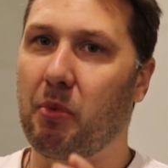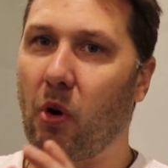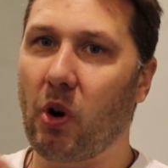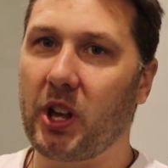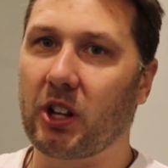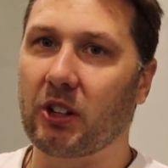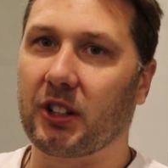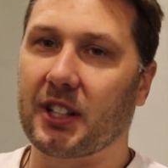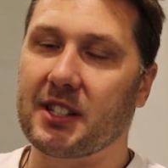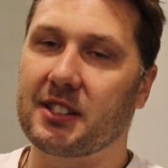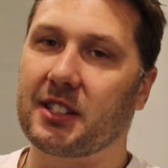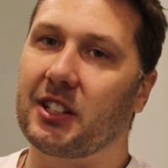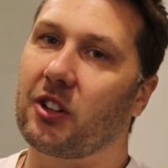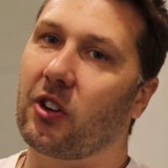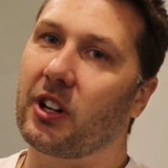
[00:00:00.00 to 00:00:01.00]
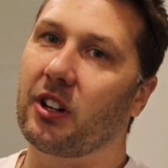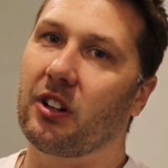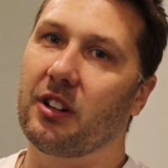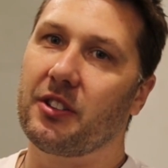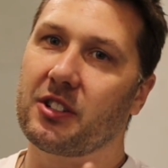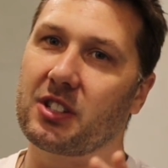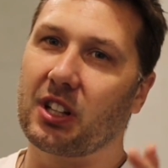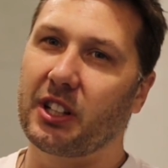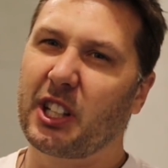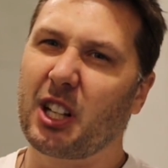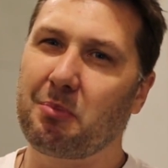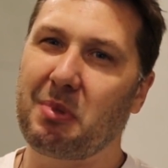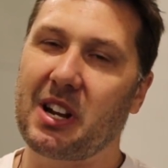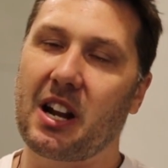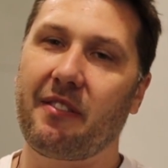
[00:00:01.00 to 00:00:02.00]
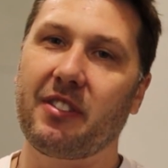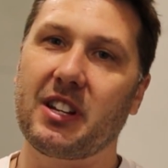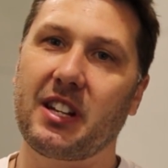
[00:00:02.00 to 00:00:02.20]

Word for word: boiled linseed oil. There's a little bit of a